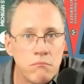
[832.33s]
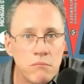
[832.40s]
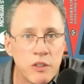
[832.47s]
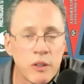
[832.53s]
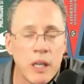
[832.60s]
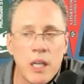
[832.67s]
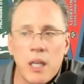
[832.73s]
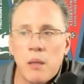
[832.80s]

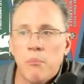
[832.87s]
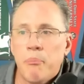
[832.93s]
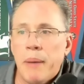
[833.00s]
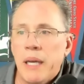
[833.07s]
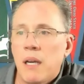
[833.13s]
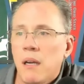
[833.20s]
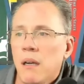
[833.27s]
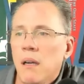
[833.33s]
they're getting
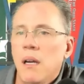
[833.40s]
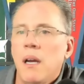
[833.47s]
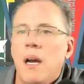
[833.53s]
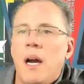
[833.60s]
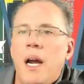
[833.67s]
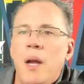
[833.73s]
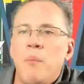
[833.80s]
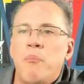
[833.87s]
bigger
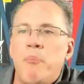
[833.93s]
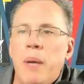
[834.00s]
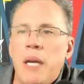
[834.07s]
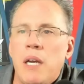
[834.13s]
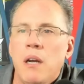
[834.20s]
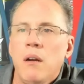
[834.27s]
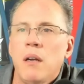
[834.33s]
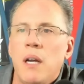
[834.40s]
and
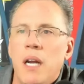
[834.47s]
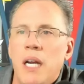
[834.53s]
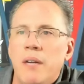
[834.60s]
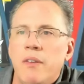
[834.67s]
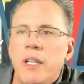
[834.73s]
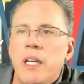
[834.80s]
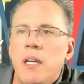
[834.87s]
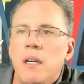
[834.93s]
bigger
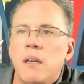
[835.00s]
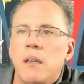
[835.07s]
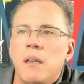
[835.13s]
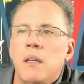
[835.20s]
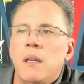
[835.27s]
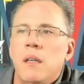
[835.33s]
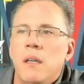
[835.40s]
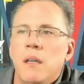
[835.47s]
every year.
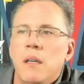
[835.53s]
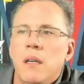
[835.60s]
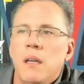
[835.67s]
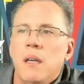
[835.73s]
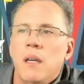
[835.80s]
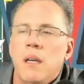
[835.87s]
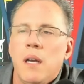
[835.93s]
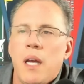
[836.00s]

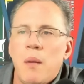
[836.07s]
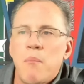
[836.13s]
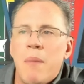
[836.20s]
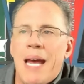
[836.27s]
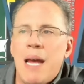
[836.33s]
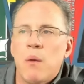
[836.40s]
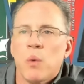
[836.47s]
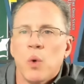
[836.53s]
And
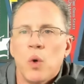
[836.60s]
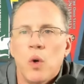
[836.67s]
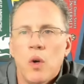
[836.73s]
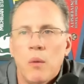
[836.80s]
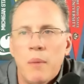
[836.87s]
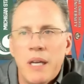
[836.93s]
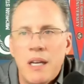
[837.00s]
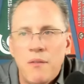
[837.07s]
Matt
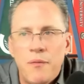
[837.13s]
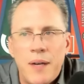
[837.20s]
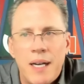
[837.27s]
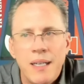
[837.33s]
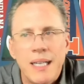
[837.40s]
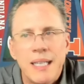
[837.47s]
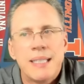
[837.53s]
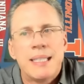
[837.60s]
Rhule may have
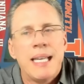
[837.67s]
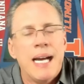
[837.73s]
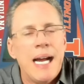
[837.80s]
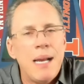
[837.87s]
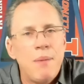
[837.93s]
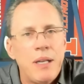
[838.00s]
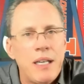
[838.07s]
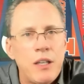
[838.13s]
found a
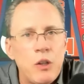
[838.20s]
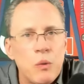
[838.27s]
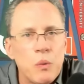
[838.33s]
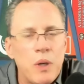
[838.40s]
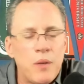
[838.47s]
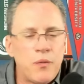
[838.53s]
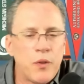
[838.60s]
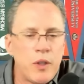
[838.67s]
diamond in the
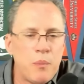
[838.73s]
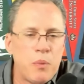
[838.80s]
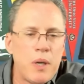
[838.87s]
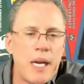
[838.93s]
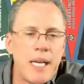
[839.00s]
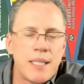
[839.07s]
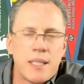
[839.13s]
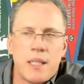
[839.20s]
rough for
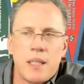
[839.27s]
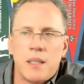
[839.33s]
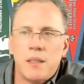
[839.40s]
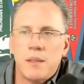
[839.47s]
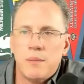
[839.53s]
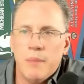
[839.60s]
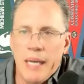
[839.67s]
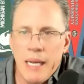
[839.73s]
Nebraska.
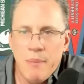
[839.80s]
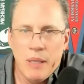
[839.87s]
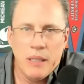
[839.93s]
Maybe.